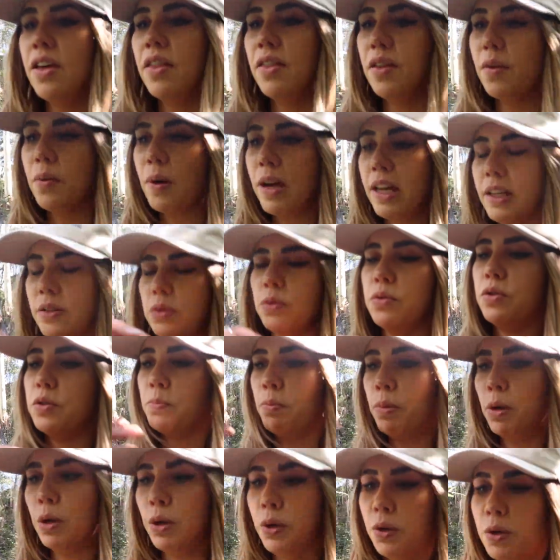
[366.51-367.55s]
the way it's all
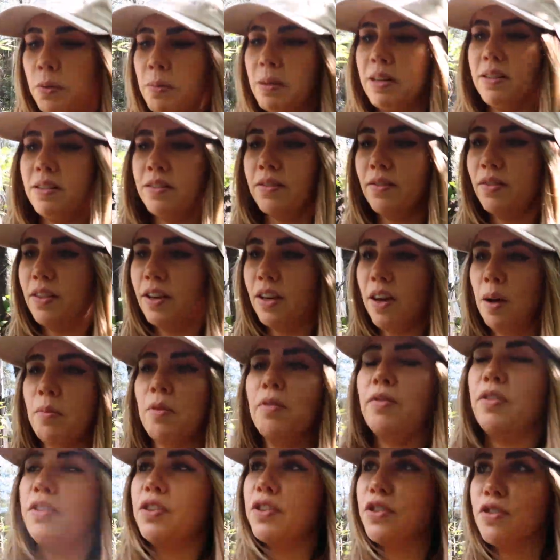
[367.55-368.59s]
just blue because of the gum
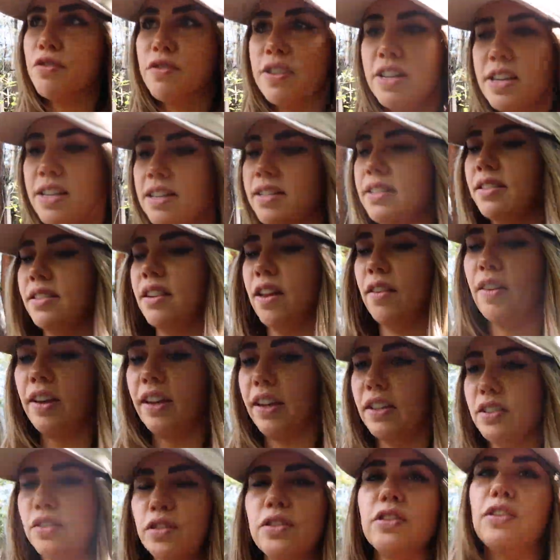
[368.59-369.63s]
off the trees and stuff,
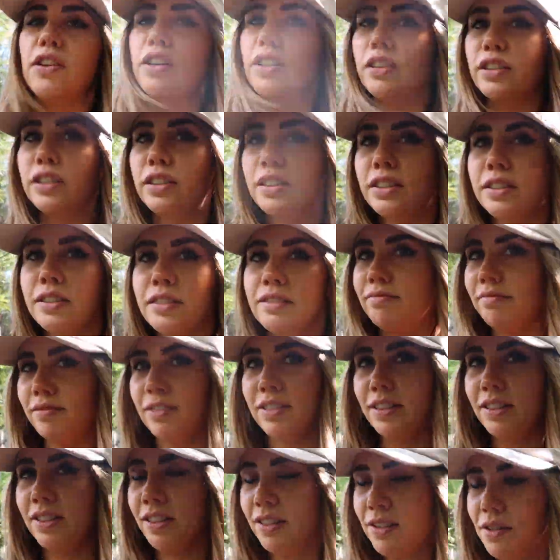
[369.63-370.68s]
like it just looks
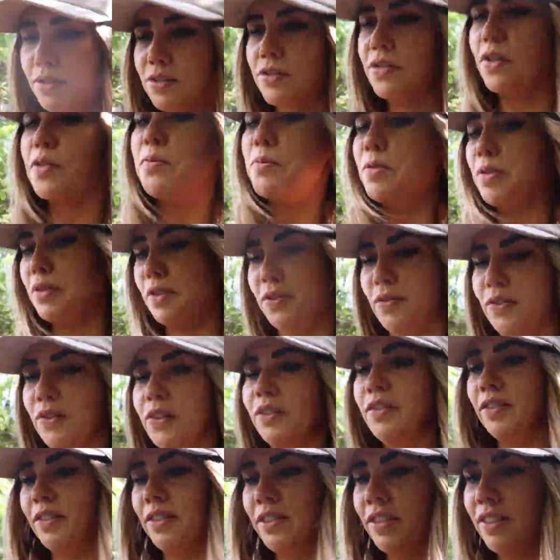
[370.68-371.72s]
so
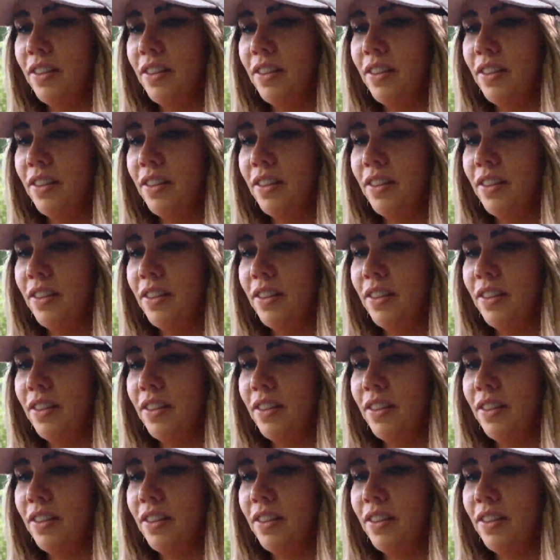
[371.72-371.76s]
beautiful.